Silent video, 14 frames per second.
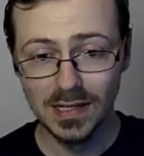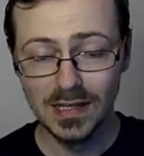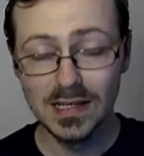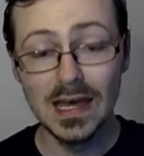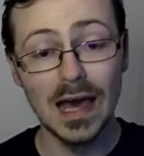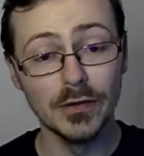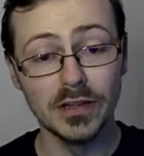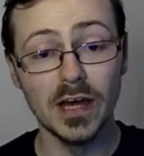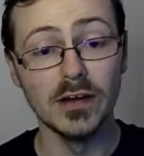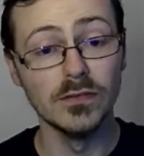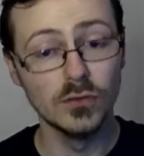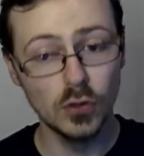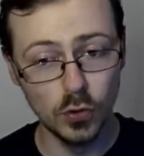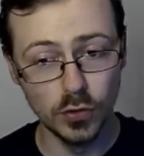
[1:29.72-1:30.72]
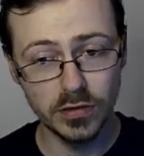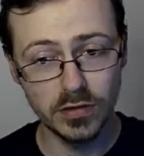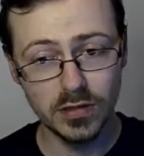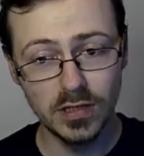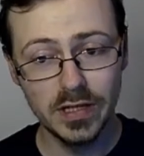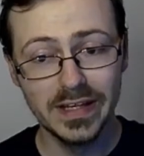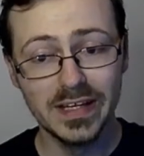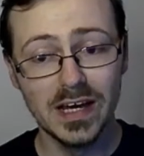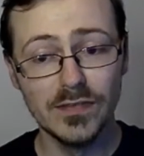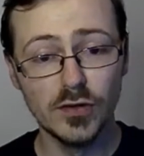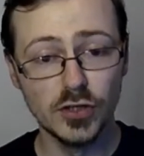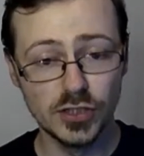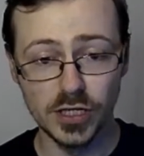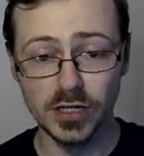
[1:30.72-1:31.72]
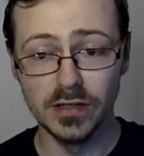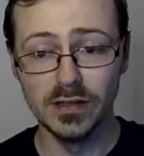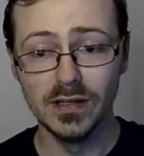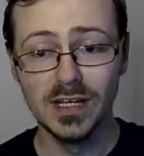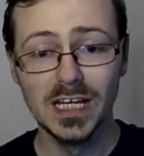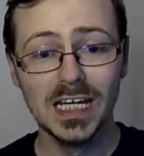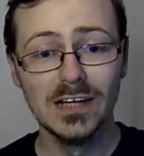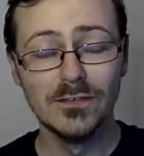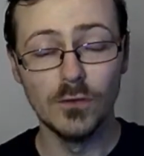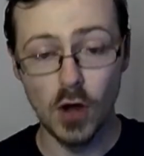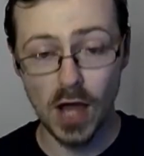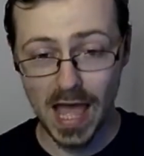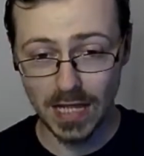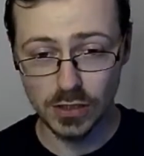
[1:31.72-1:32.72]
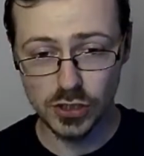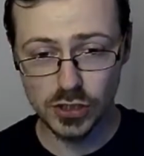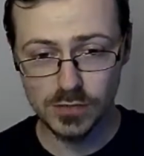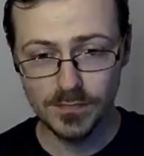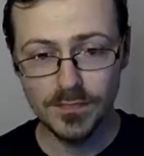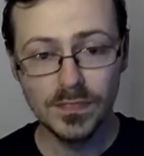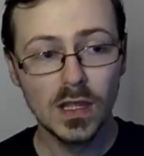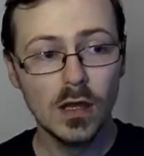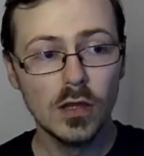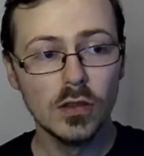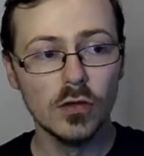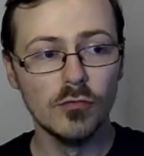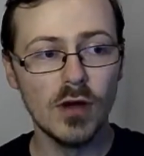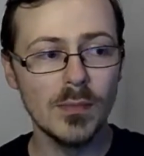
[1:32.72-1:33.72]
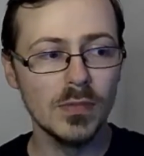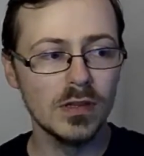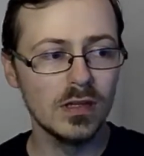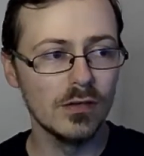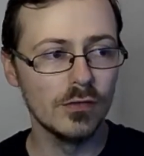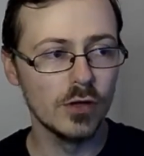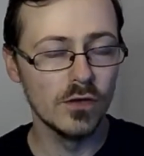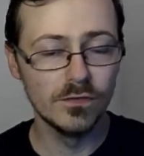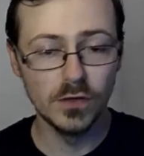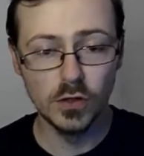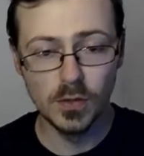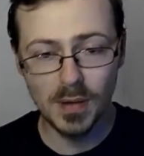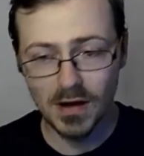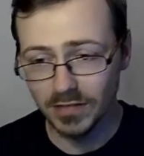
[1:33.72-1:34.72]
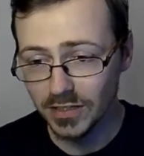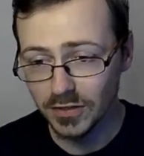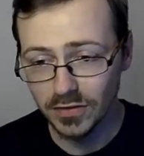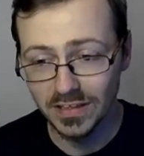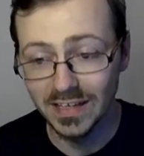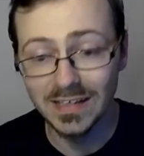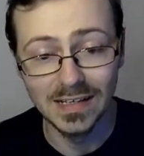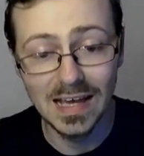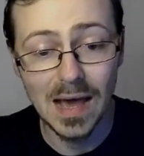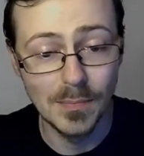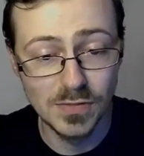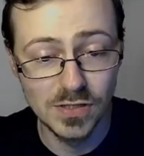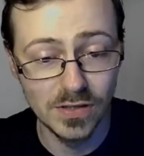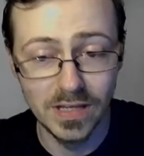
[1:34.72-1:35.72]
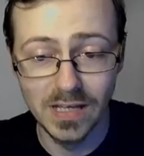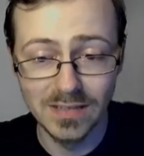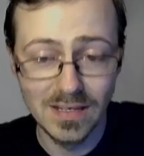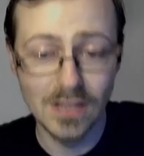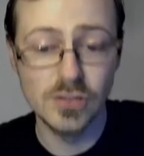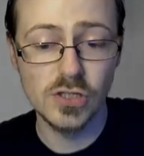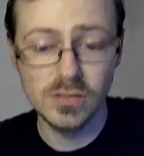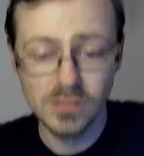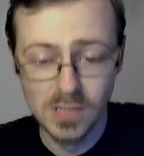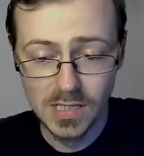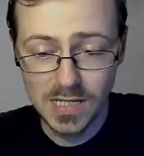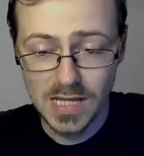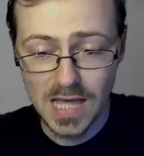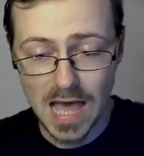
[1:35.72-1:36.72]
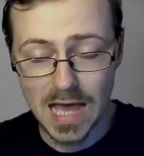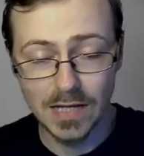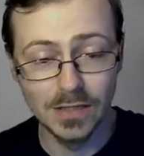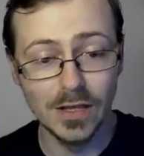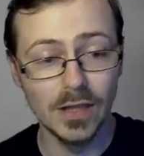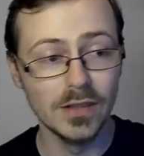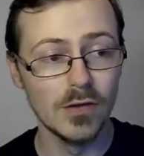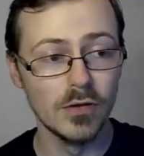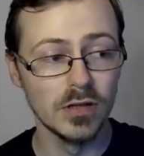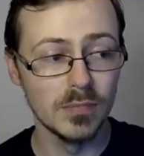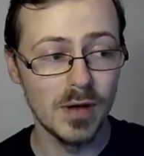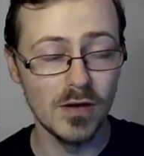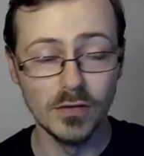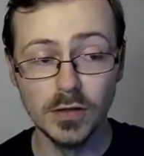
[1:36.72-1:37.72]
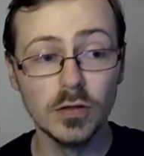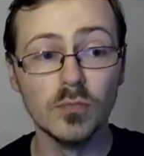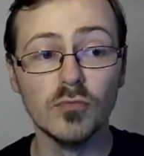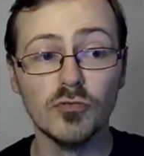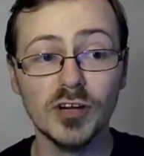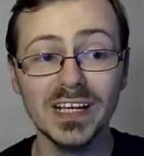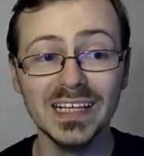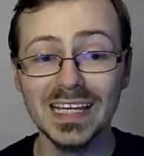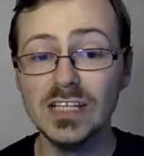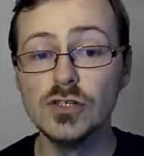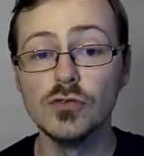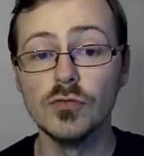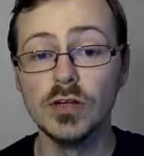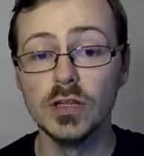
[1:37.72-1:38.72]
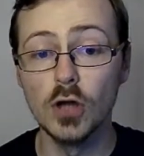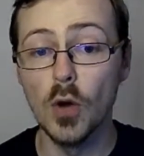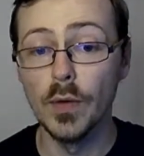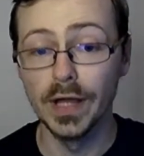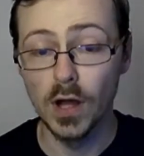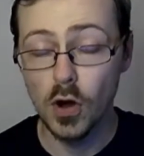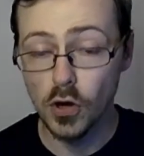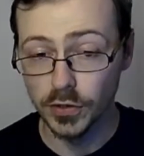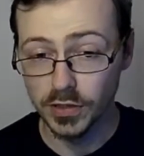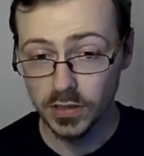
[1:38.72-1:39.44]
outside, of course, of a return for Edge. The Rey Mysterio feud apparently just didn't capture the attention, and there is apparently some real injuries going on,